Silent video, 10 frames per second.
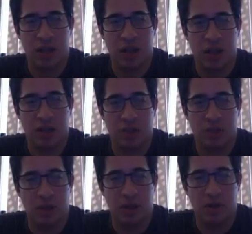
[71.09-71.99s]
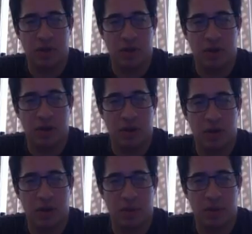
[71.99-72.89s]
at a speed of
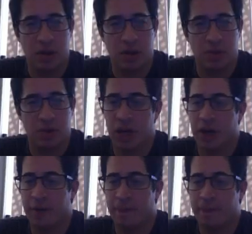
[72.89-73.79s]
3 meters per second.